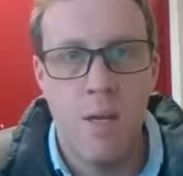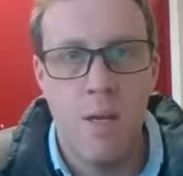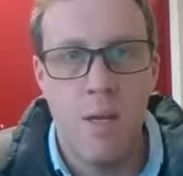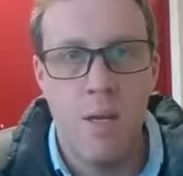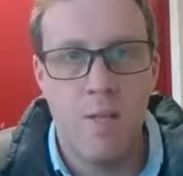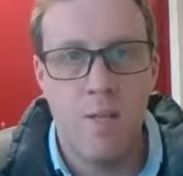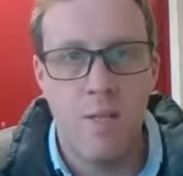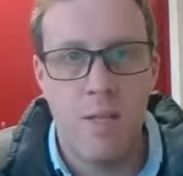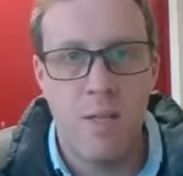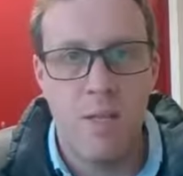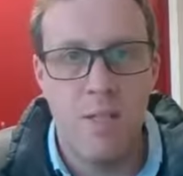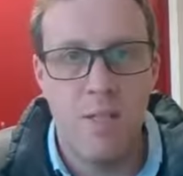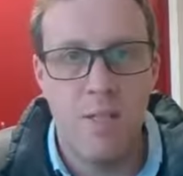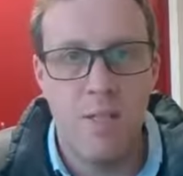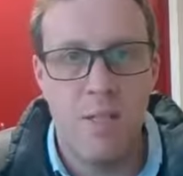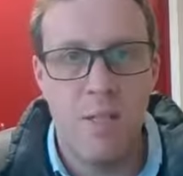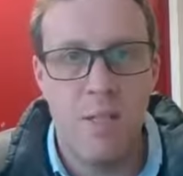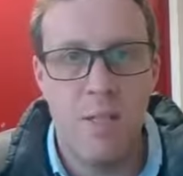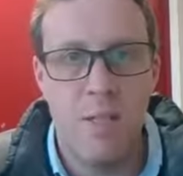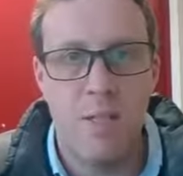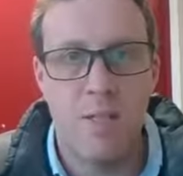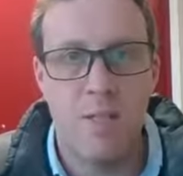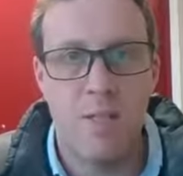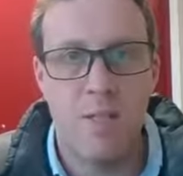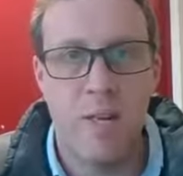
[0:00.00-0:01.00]
It's easy
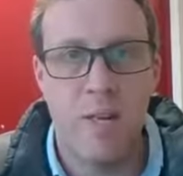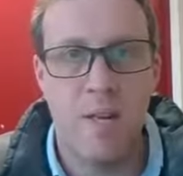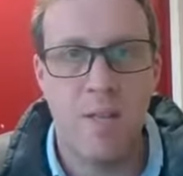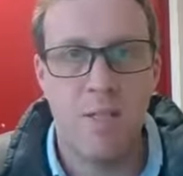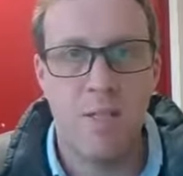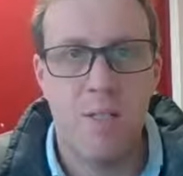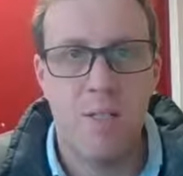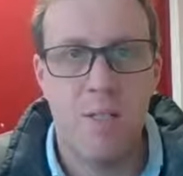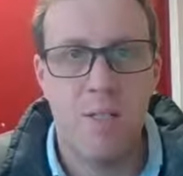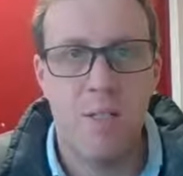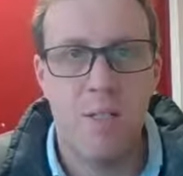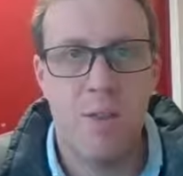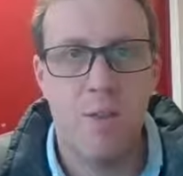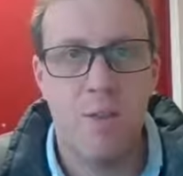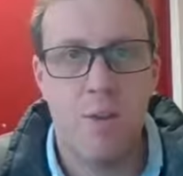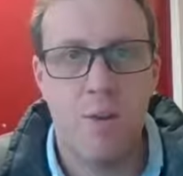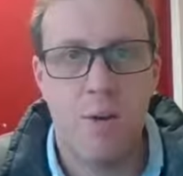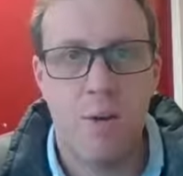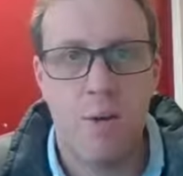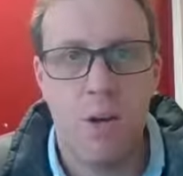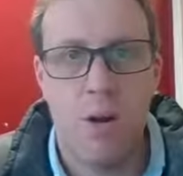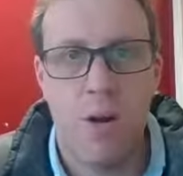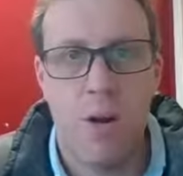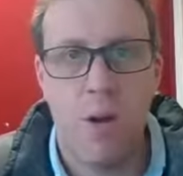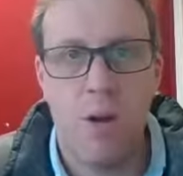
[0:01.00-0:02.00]
these days to
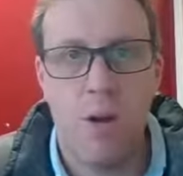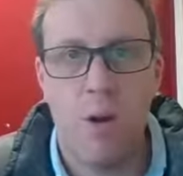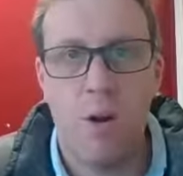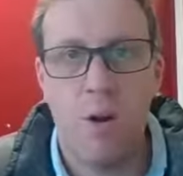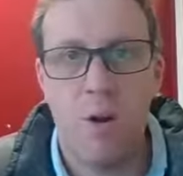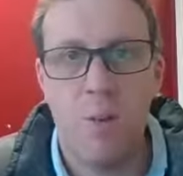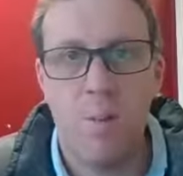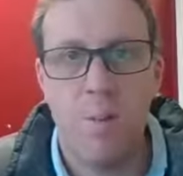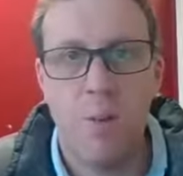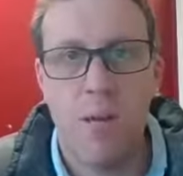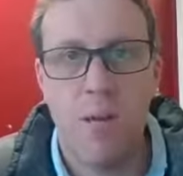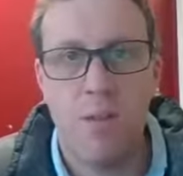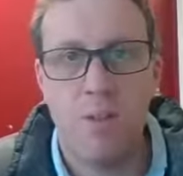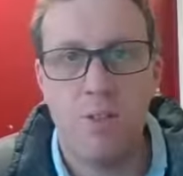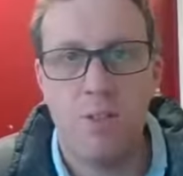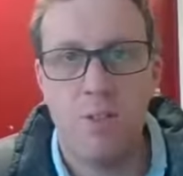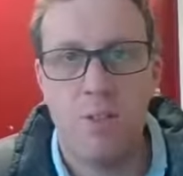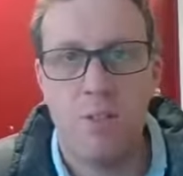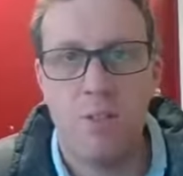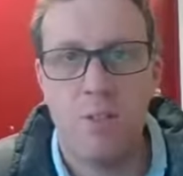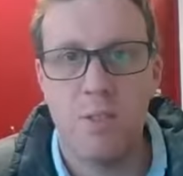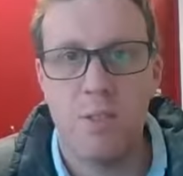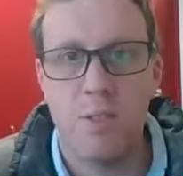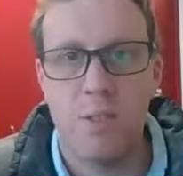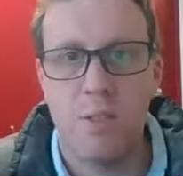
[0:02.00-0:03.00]
talk a lot about
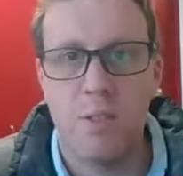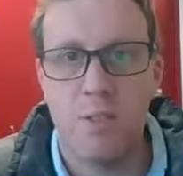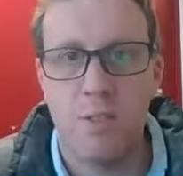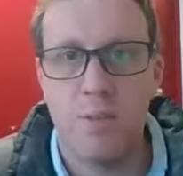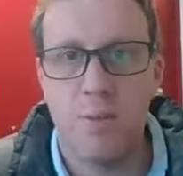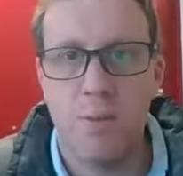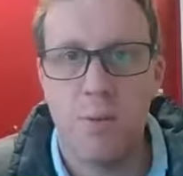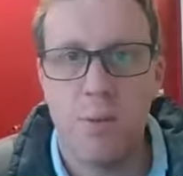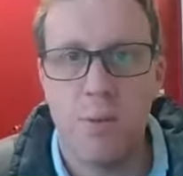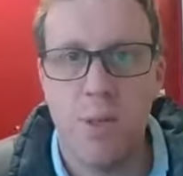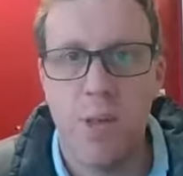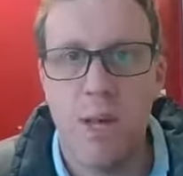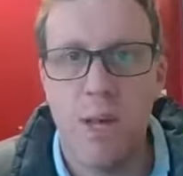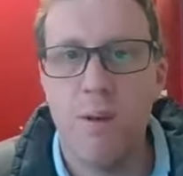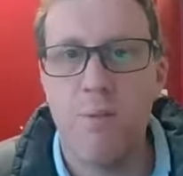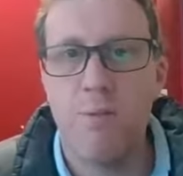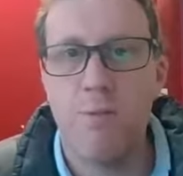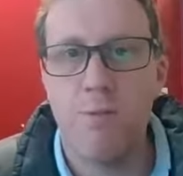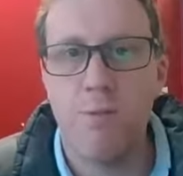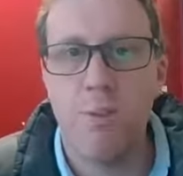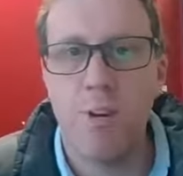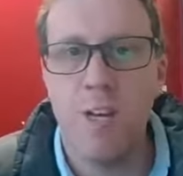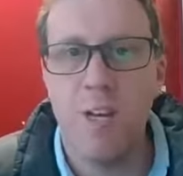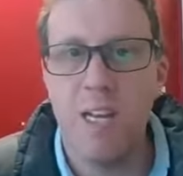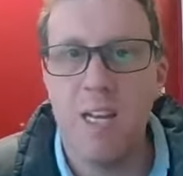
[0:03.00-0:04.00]
justice
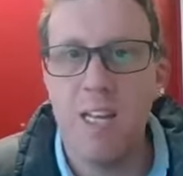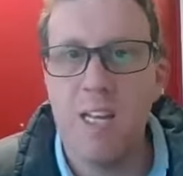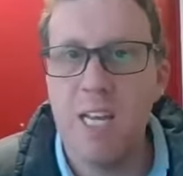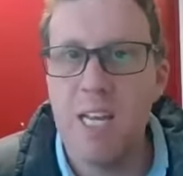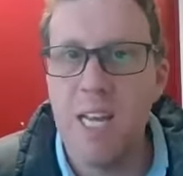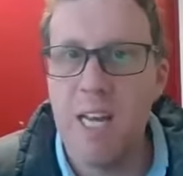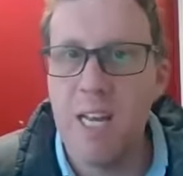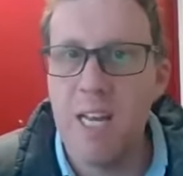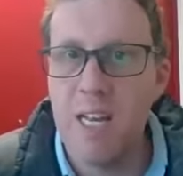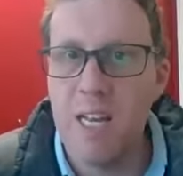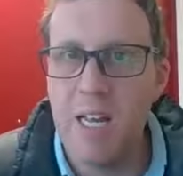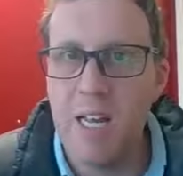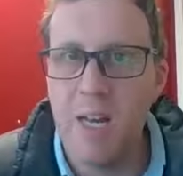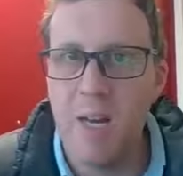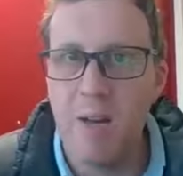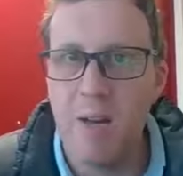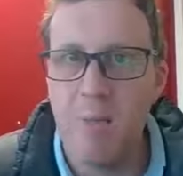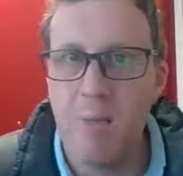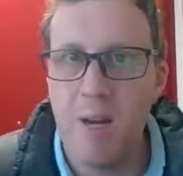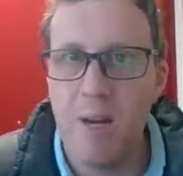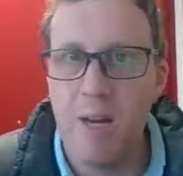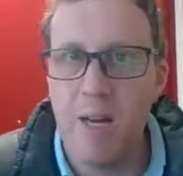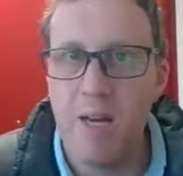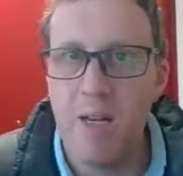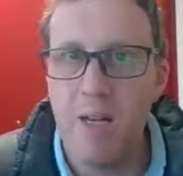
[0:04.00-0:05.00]
without really getting
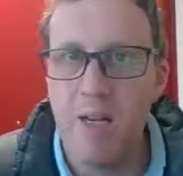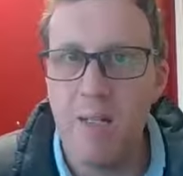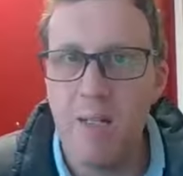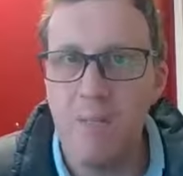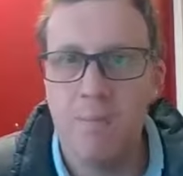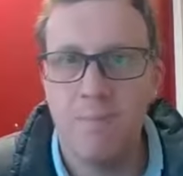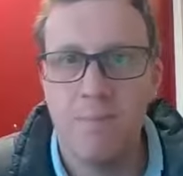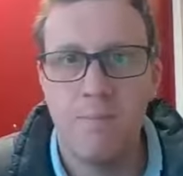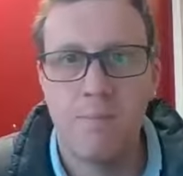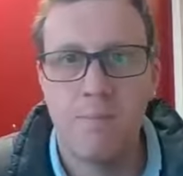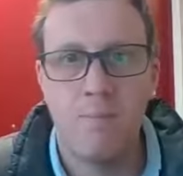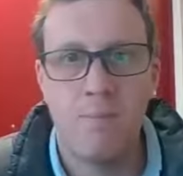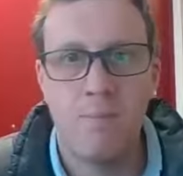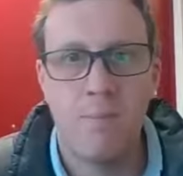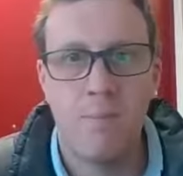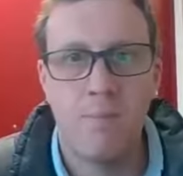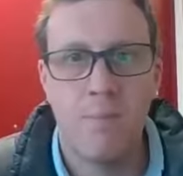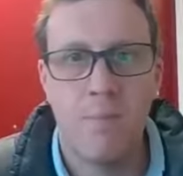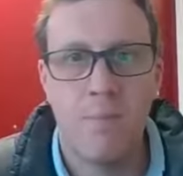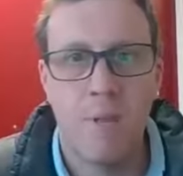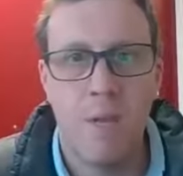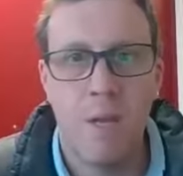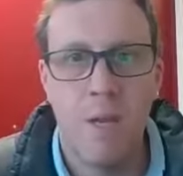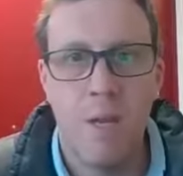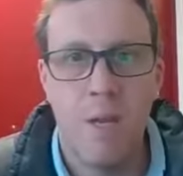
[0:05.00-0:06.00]
anywhere.
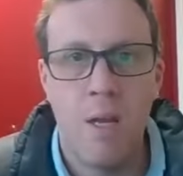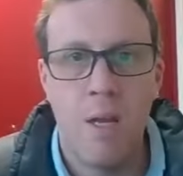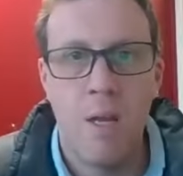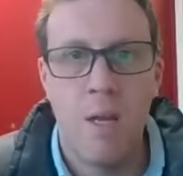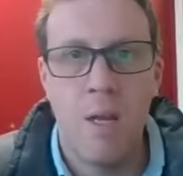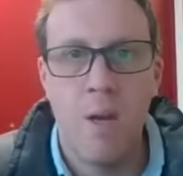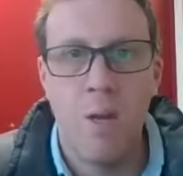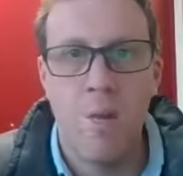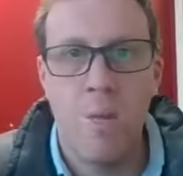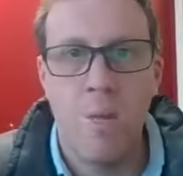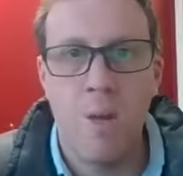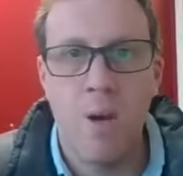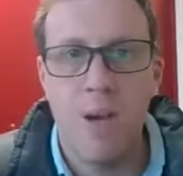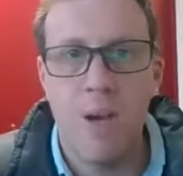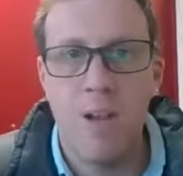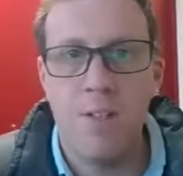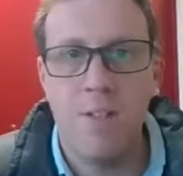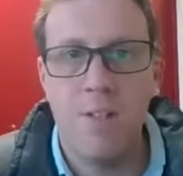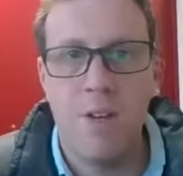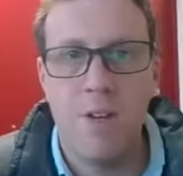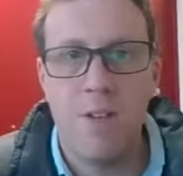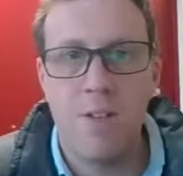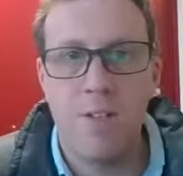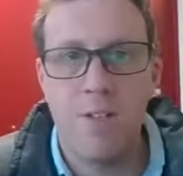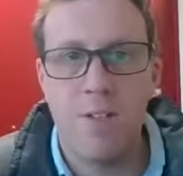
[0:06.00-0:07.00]
We
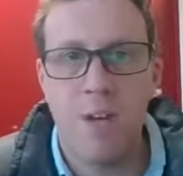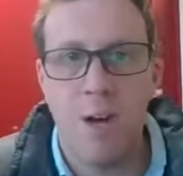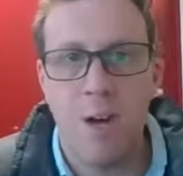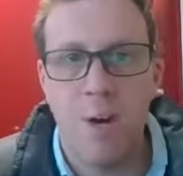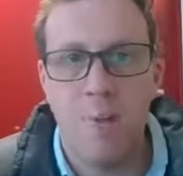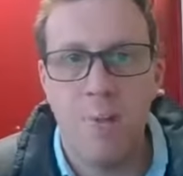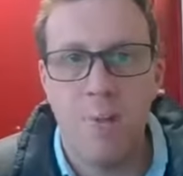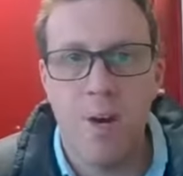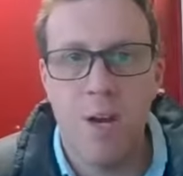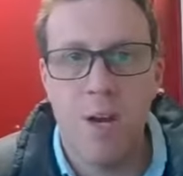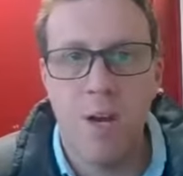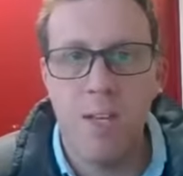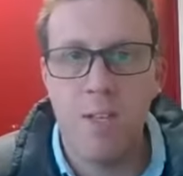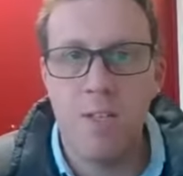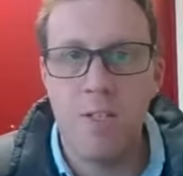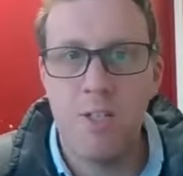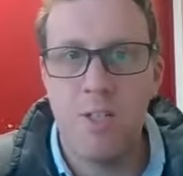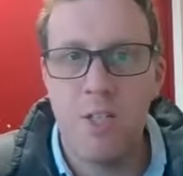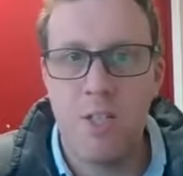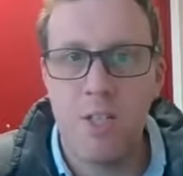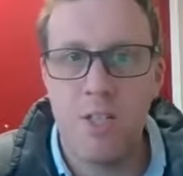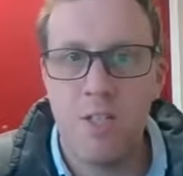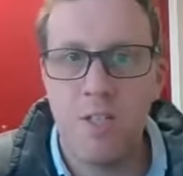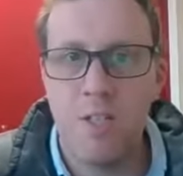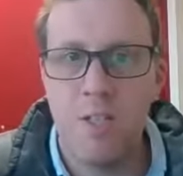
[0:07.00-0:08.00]
live in a time where
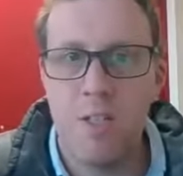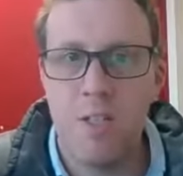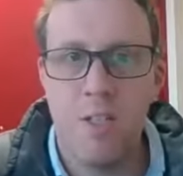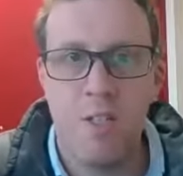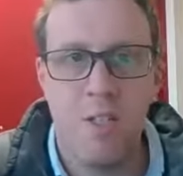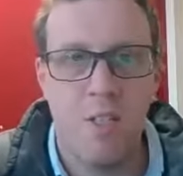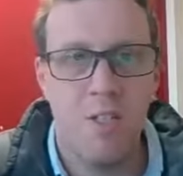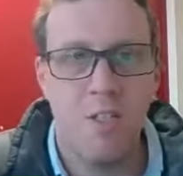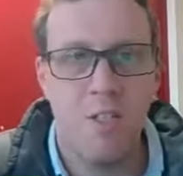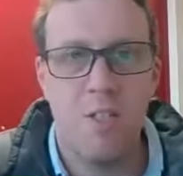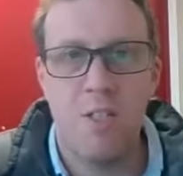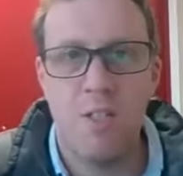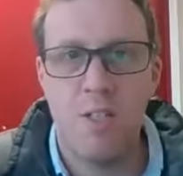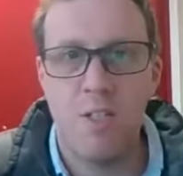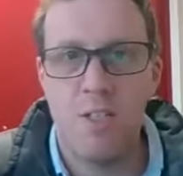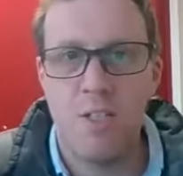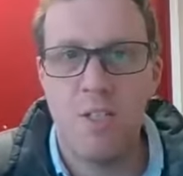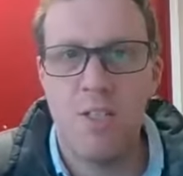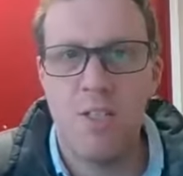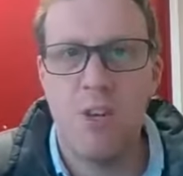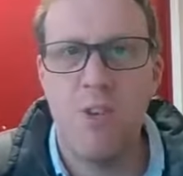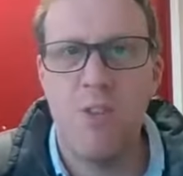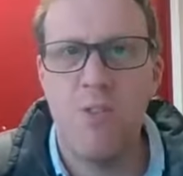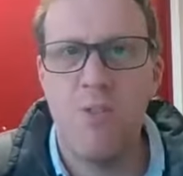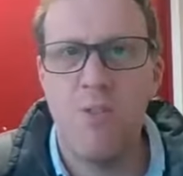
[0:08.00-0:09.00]
injustice is just
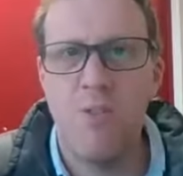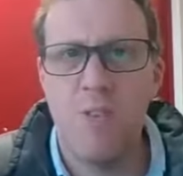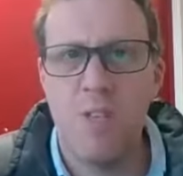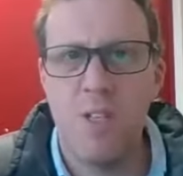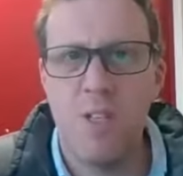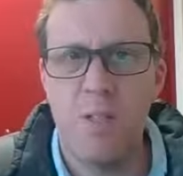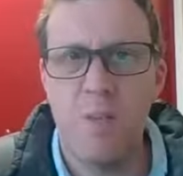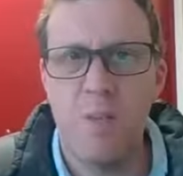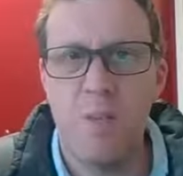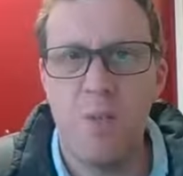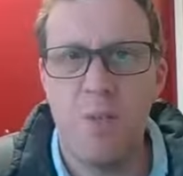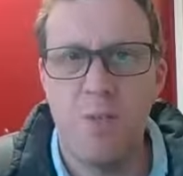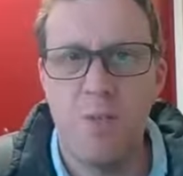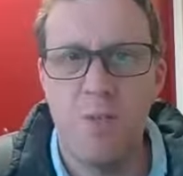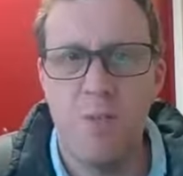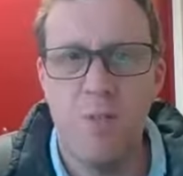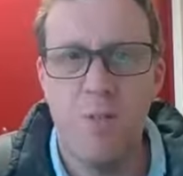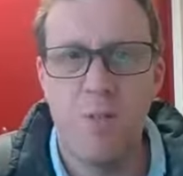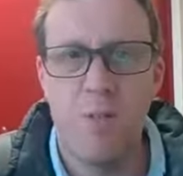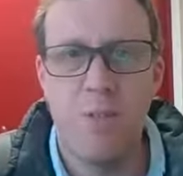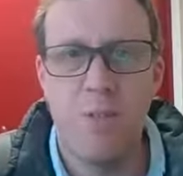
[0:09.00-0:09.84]
so visible.